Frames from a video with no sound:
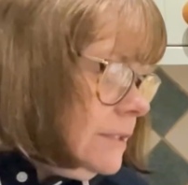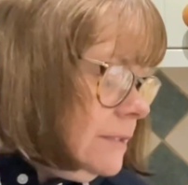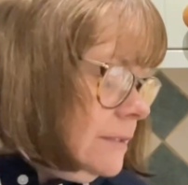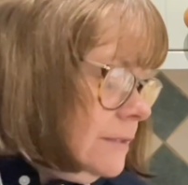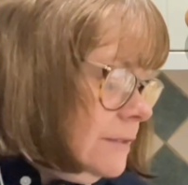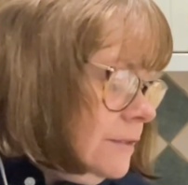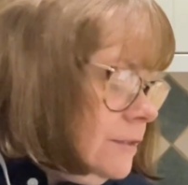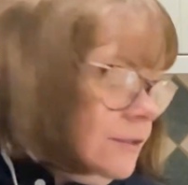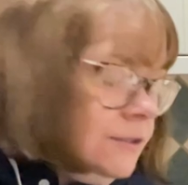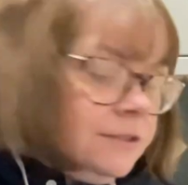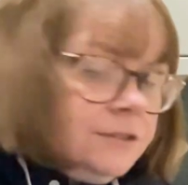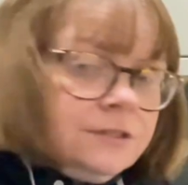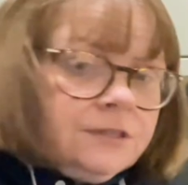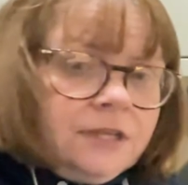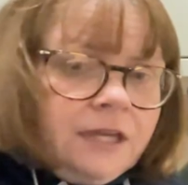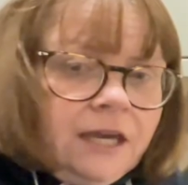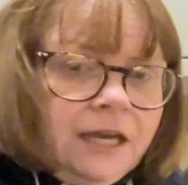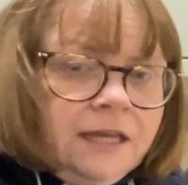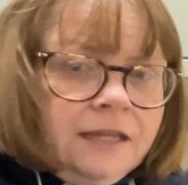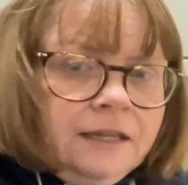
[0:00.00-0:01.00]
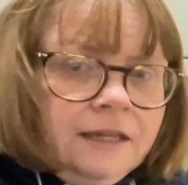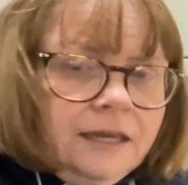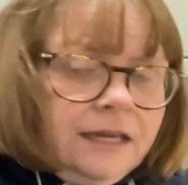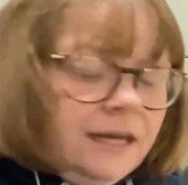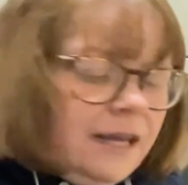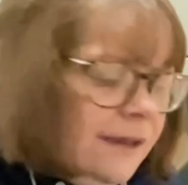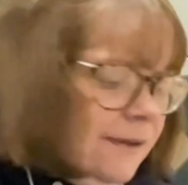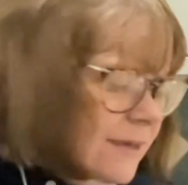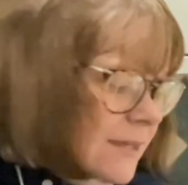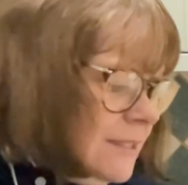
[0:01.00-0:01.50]
It's just getting there
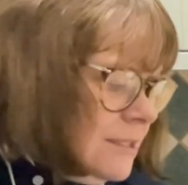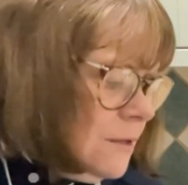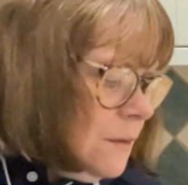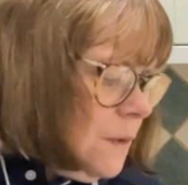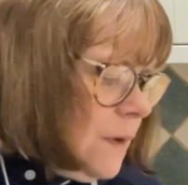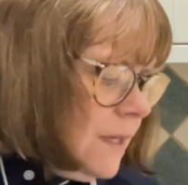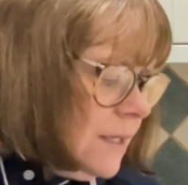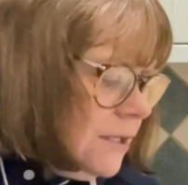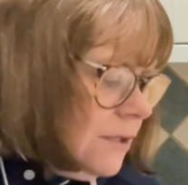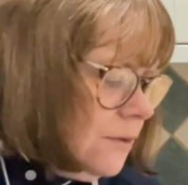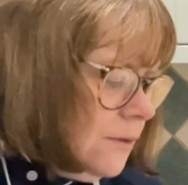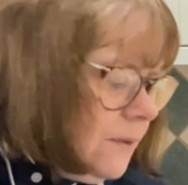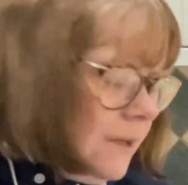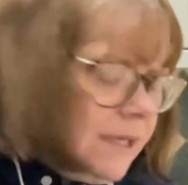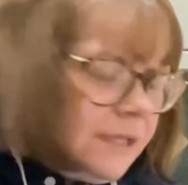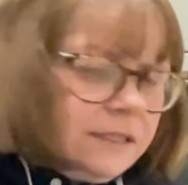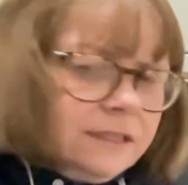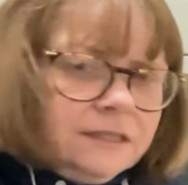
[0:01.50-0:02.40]
now. It's quite quick,